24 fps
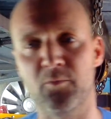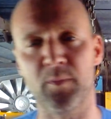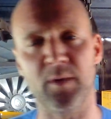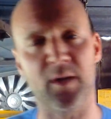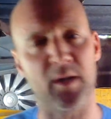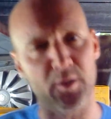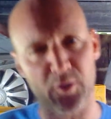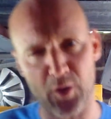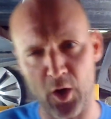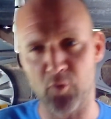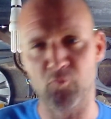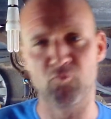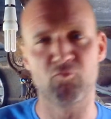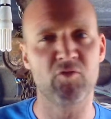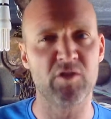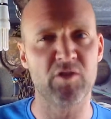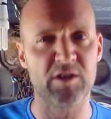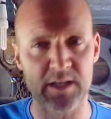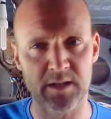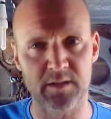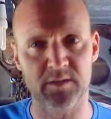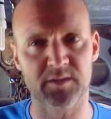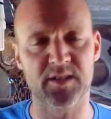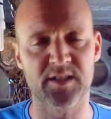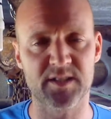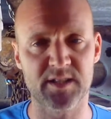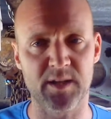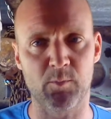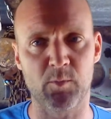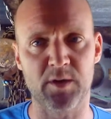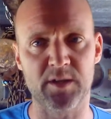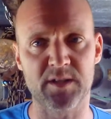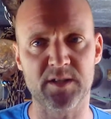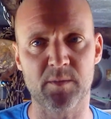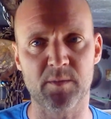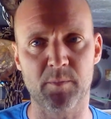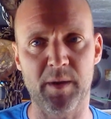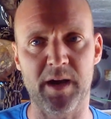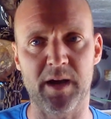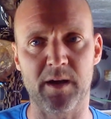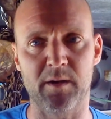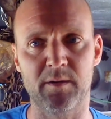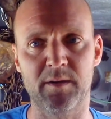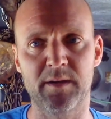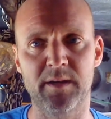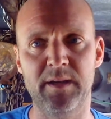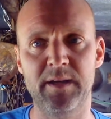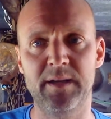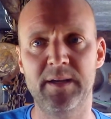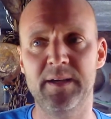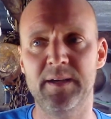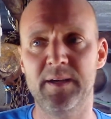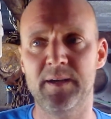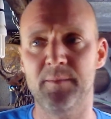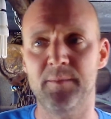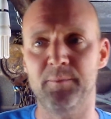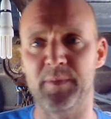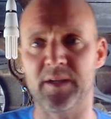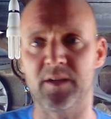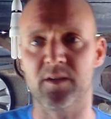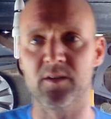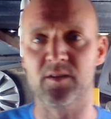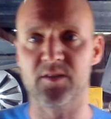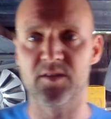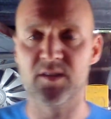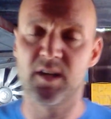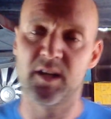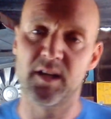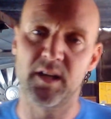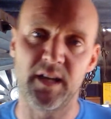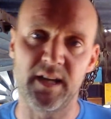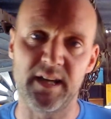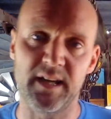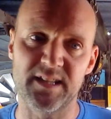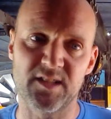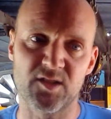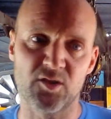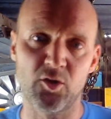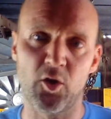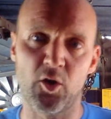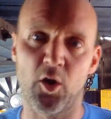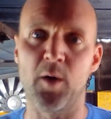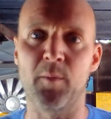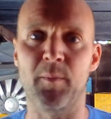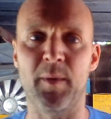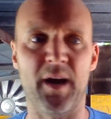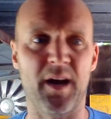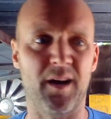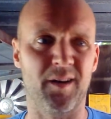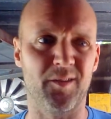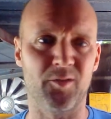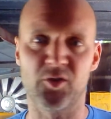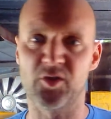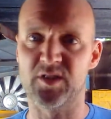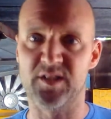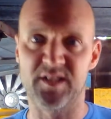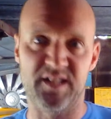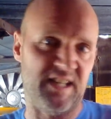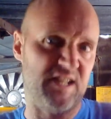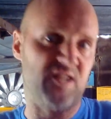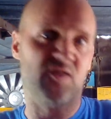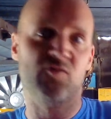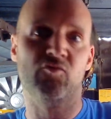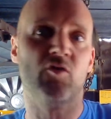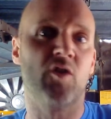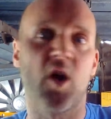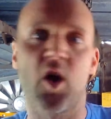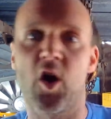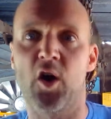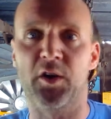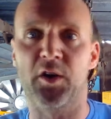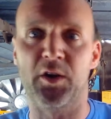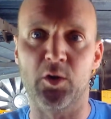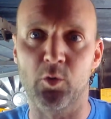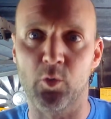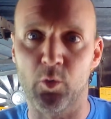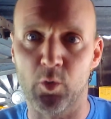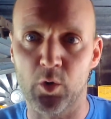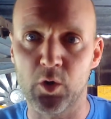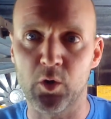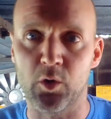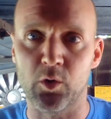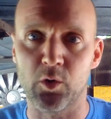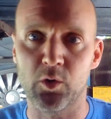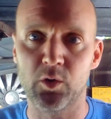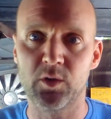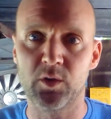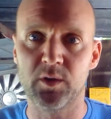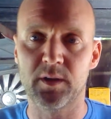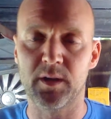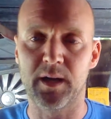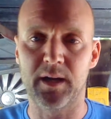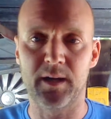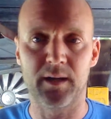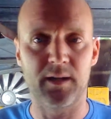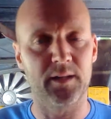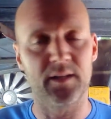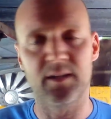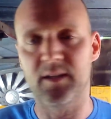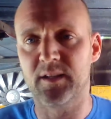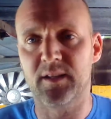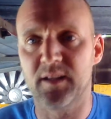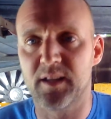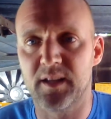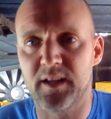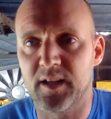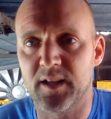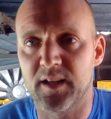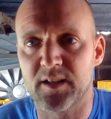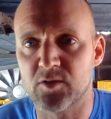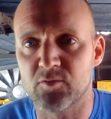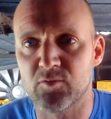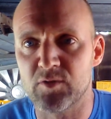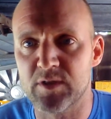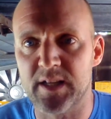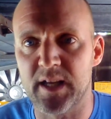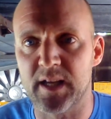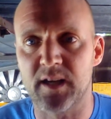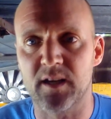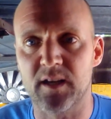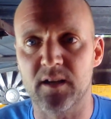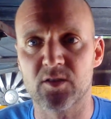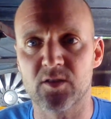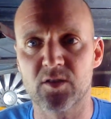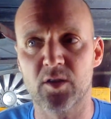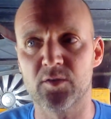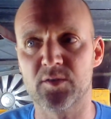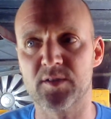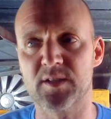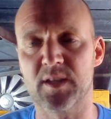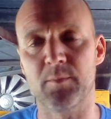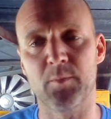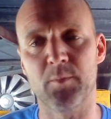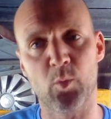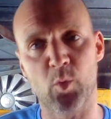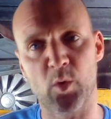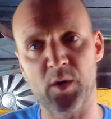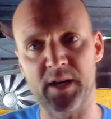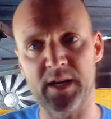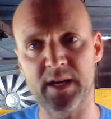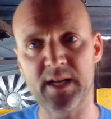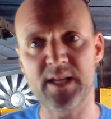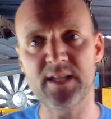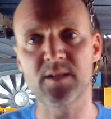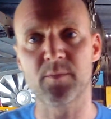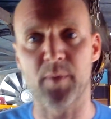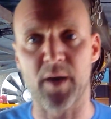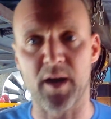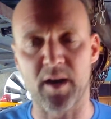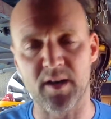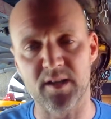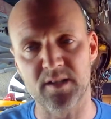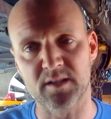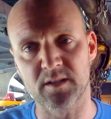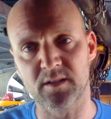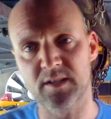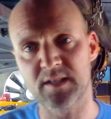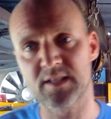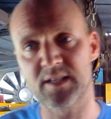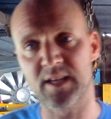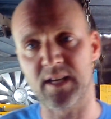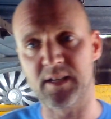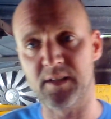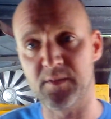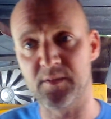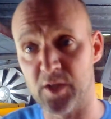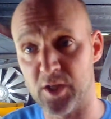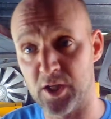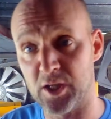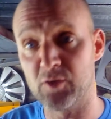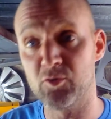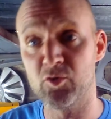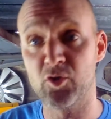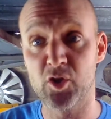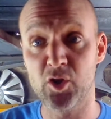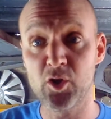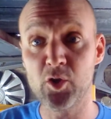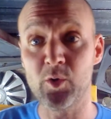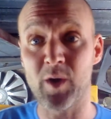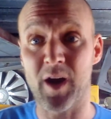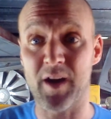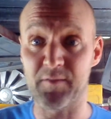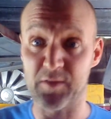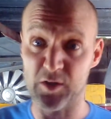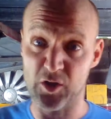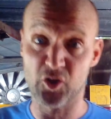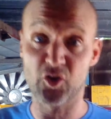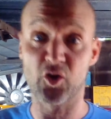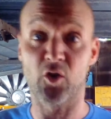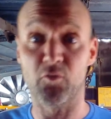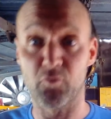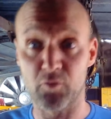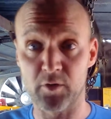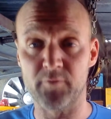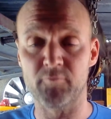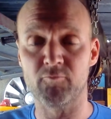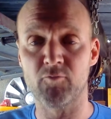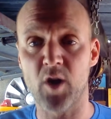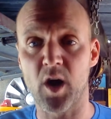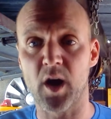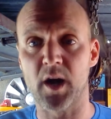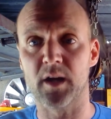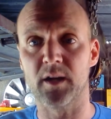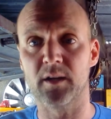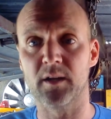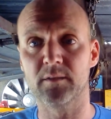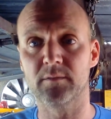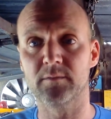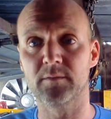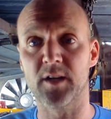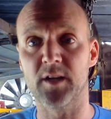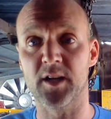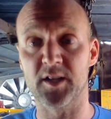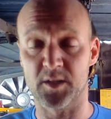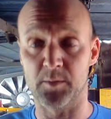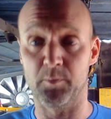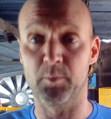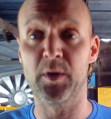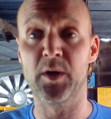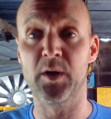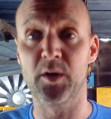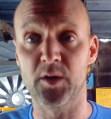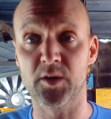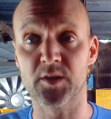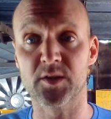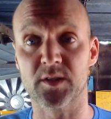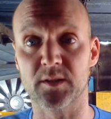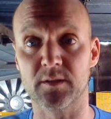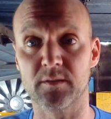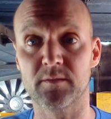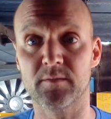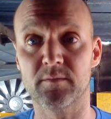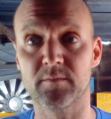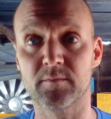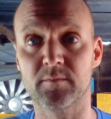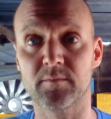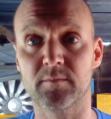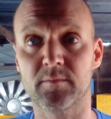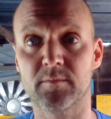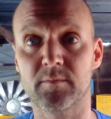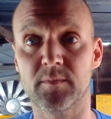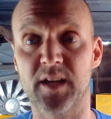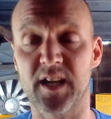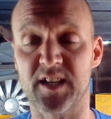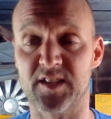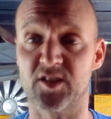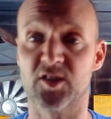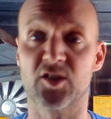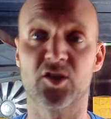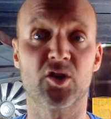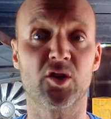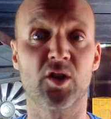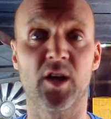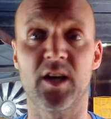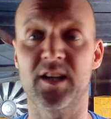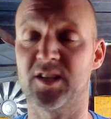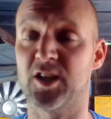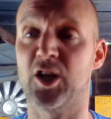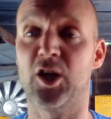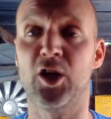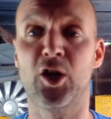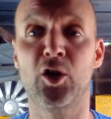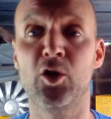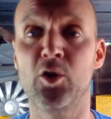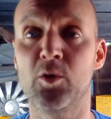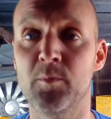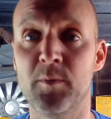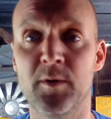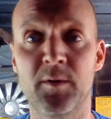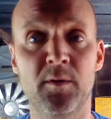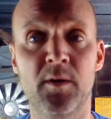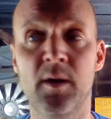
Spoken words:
and don't really understand what it's about, because it's not about just disregarding all law. That's a ridiculous concept, but what it is about is understanding that you do have a sovereign right as a person, as a human